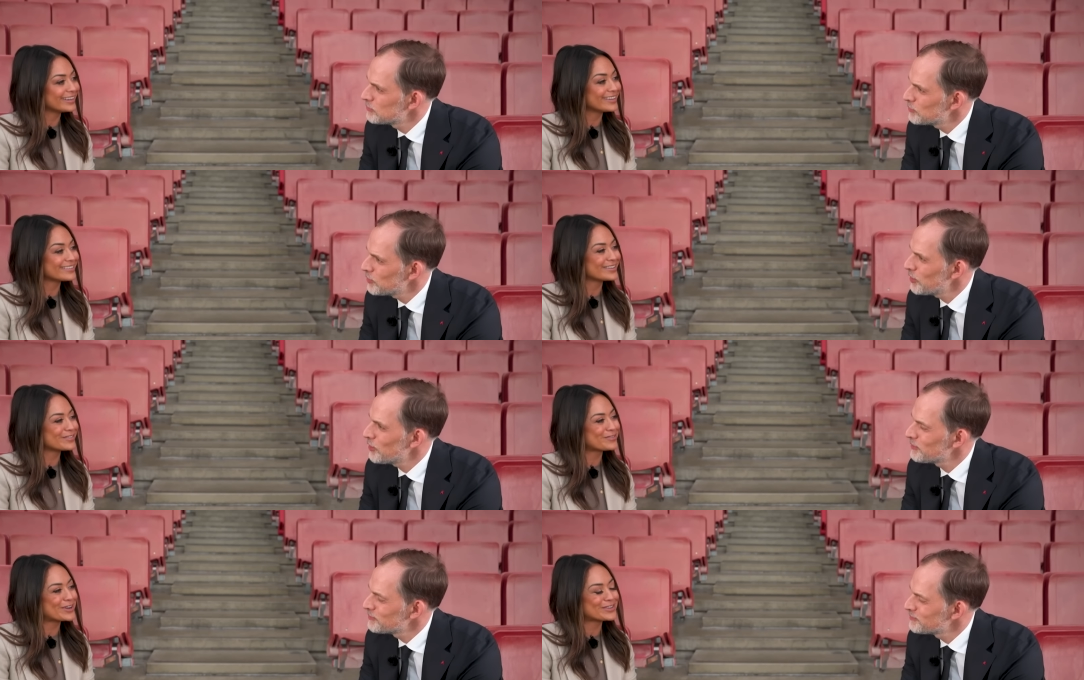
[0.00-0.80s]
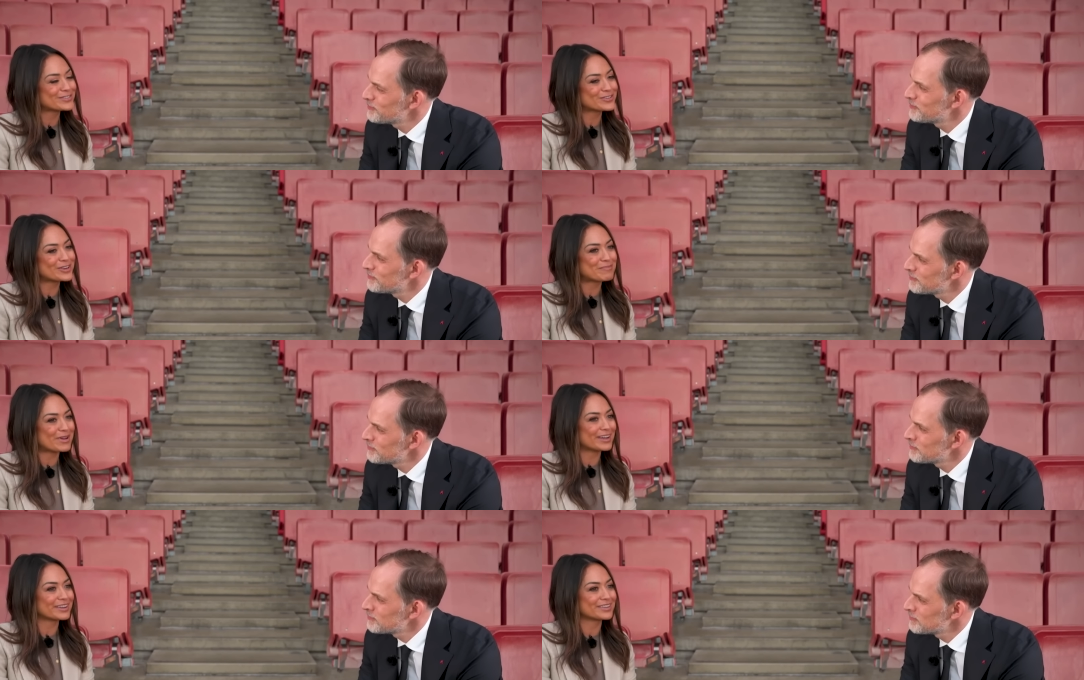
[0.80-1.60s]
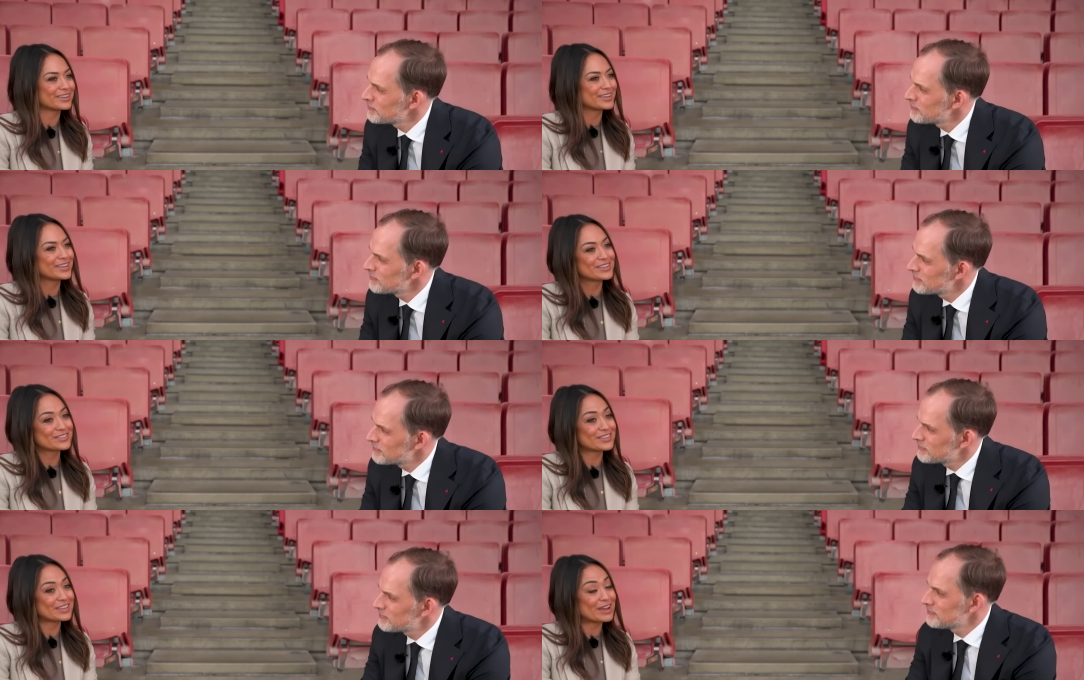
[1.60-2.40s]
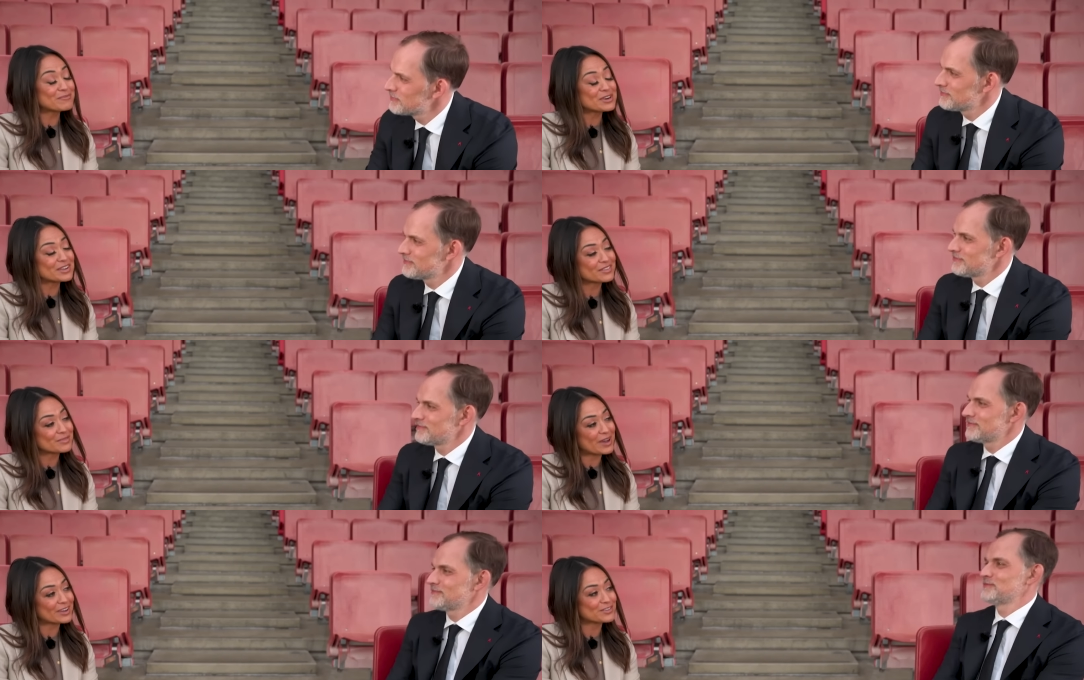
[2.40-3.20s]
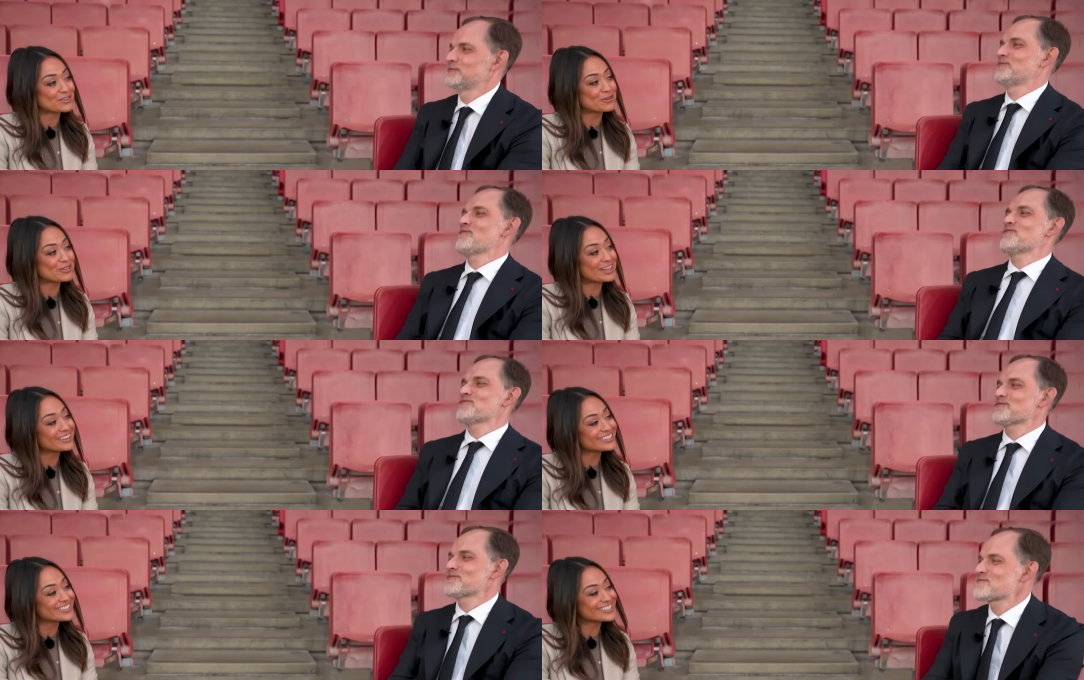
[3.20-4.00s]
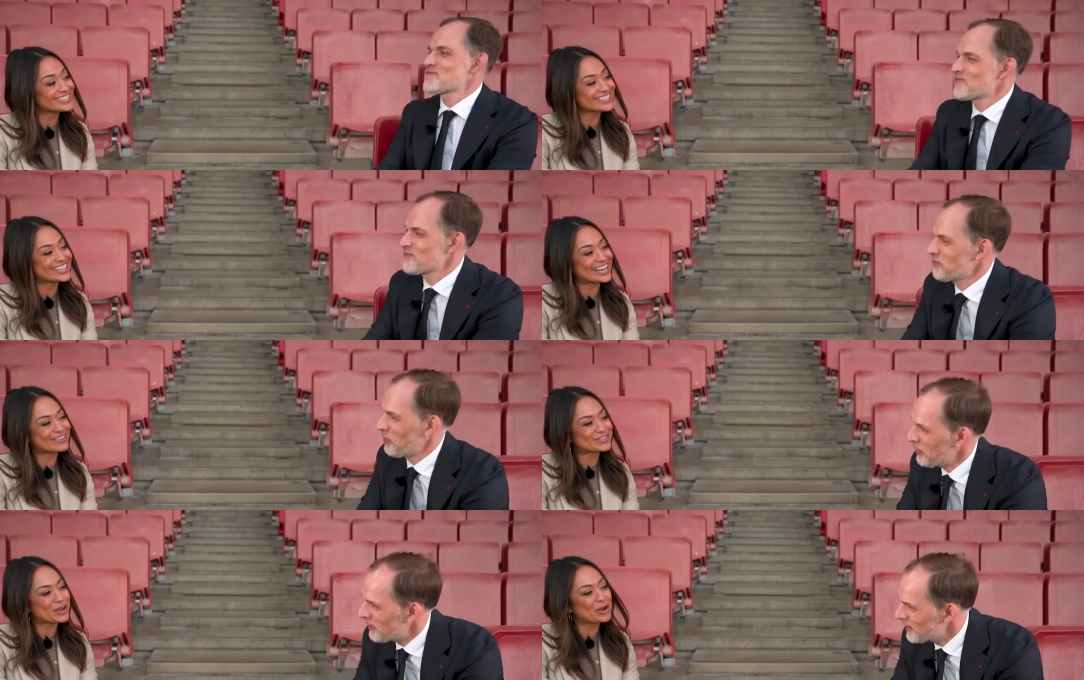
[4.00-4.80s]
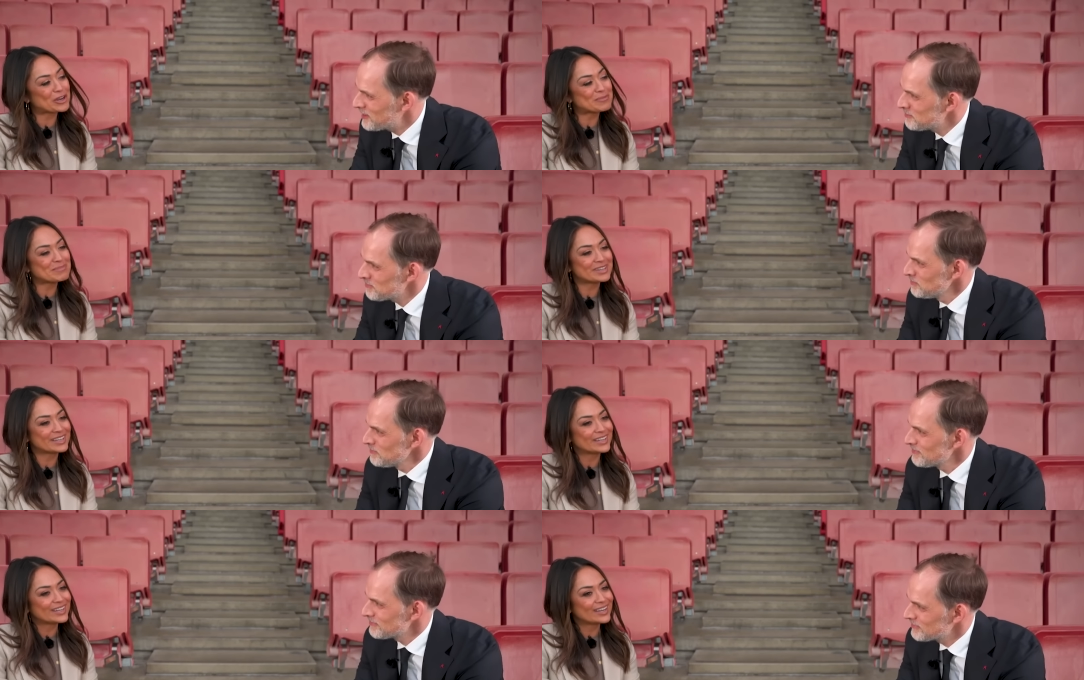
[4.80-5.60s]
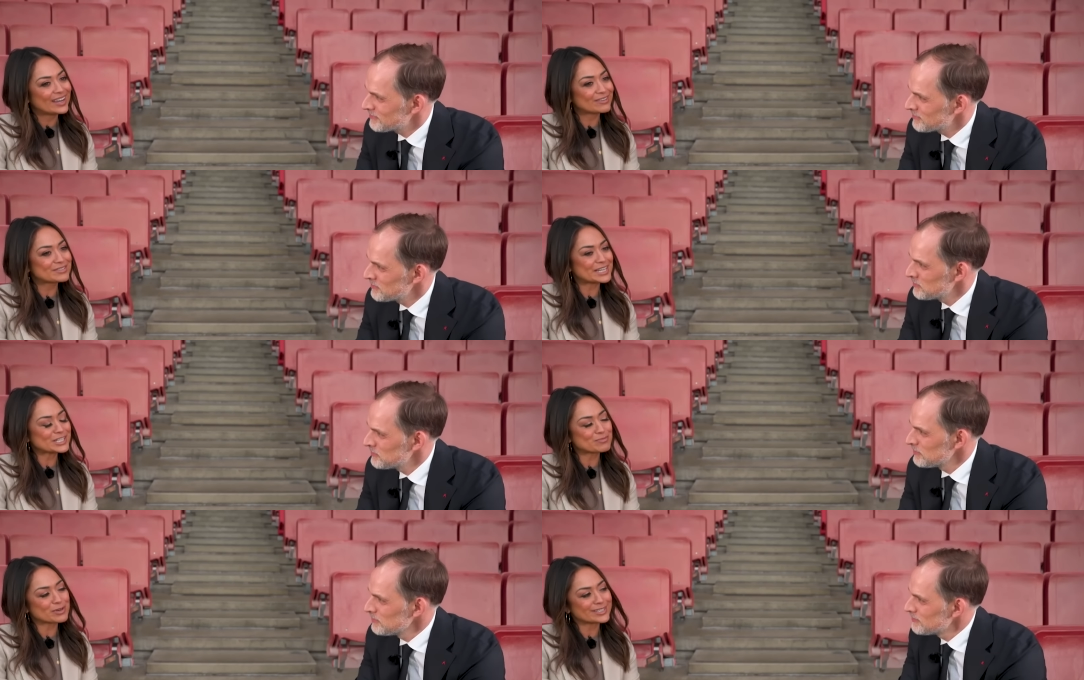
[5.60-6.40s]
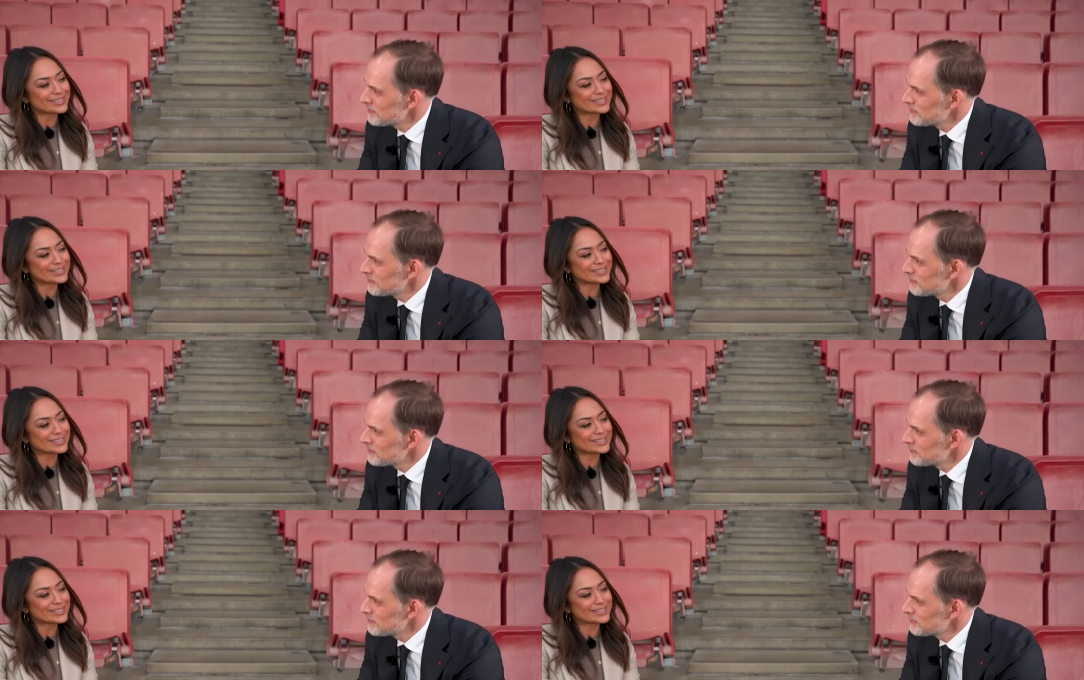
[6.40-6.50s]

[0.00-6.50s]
Speaker 1: It's his yeah. first trip back to the Emirates, back to North London mm. since he left Tottenham. How desperate is